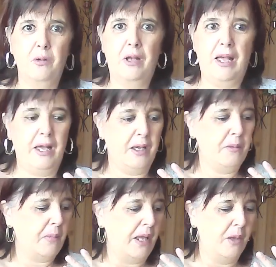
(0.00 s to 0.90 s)

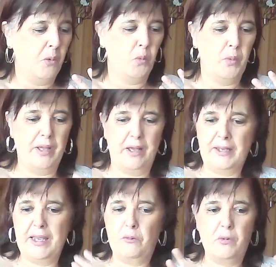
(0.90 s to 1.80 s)
Um,
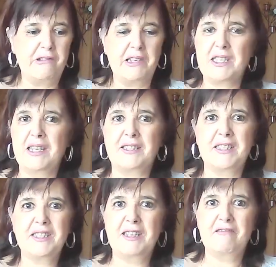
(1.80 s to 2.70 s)
again, whether it's an
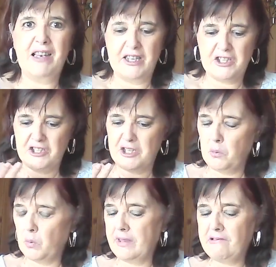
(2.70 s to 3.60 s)
existing
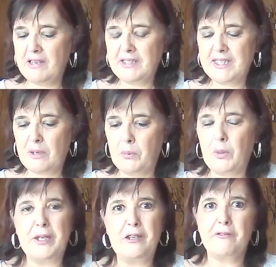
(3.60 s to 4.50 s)
relationship, whether it's
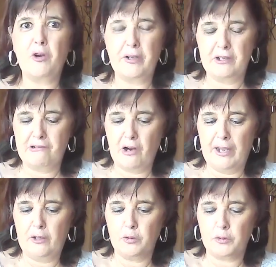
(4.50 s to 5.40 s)
somebody you've got your
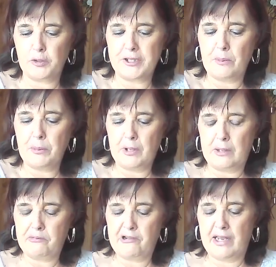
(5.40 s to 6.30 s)
eye on or somebody
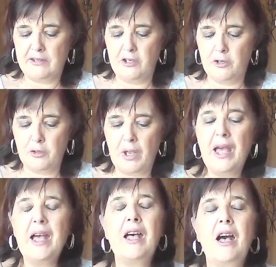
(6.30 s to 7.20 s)
brand new,
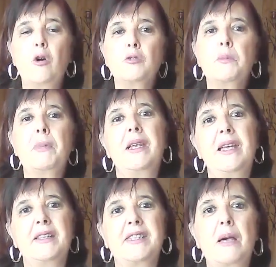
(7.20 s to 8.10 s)
ultimately
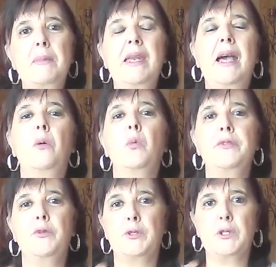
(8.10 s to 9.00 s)
it's coming out
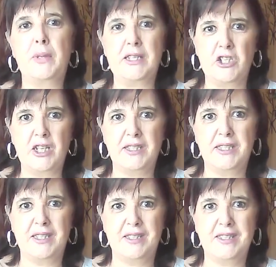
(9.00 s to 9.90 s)
with your sweet
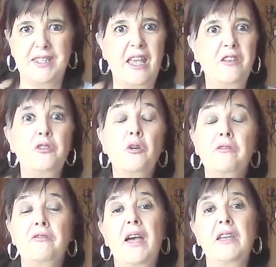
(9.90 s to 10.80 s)
justice in your
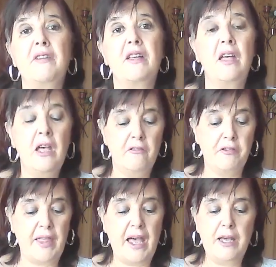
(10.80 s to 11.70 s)
favor
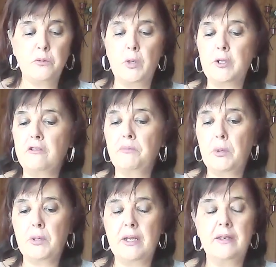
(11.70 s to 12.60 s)
for the hard work you've
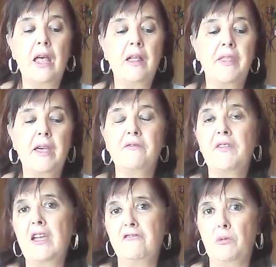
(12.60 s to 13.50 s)
put in that
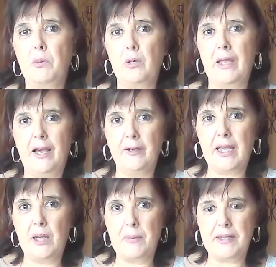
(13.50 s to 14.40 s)
favorable
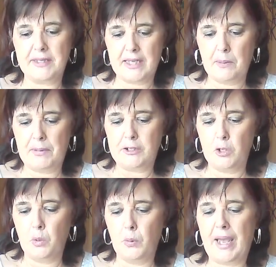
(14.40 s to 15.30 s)
outcome is coming
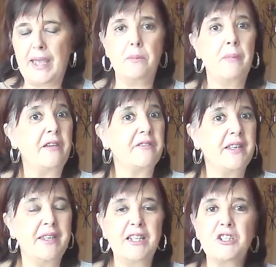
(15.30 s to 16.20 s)
your way may have
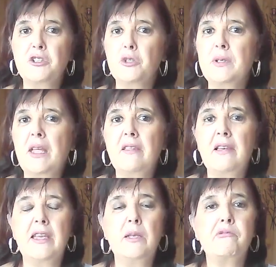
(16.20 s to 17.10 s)
connection to another
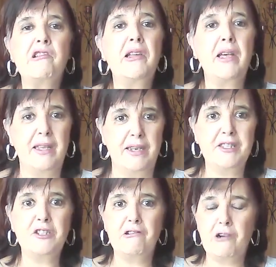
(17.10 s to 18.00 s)
libra it
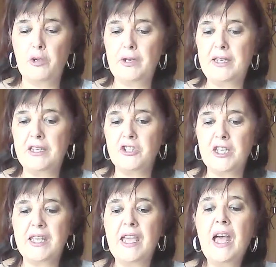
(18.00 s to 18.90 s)
is your own
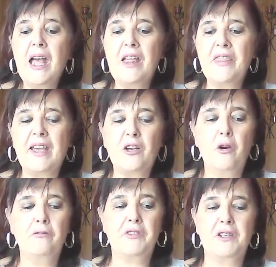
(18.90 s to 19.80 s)
energy that
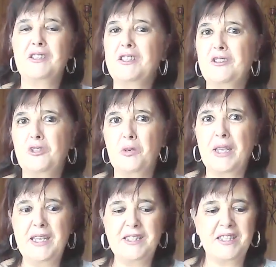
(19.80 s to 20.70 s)
confidence is your
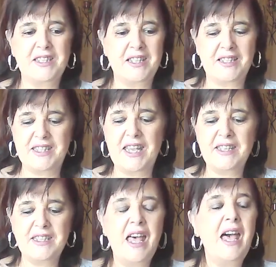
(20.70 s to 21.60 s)
key to
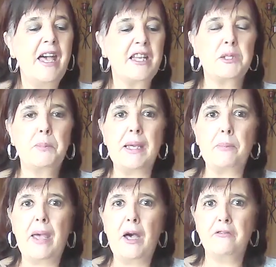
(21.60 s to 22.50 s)
success
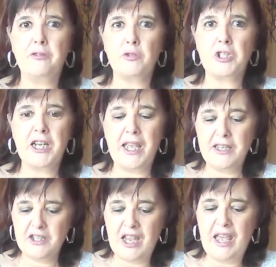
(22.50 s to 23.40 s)
expect powerful
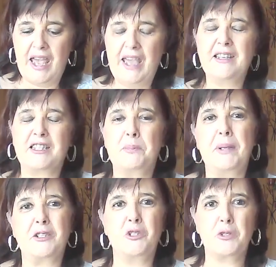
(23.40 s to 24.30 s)
change and
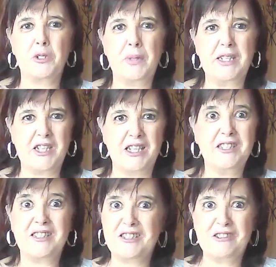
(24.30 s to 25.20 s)
expect your sweet
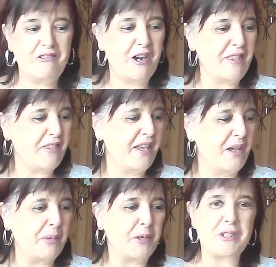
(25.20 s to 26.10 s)
justice right
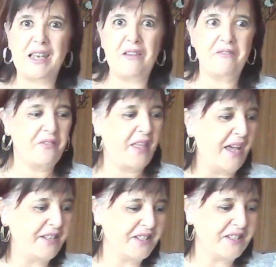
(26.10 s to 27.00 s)
there because i love
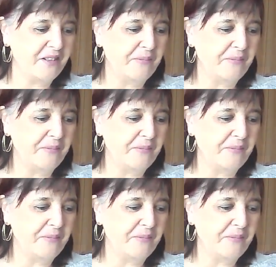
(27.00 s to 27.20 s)
that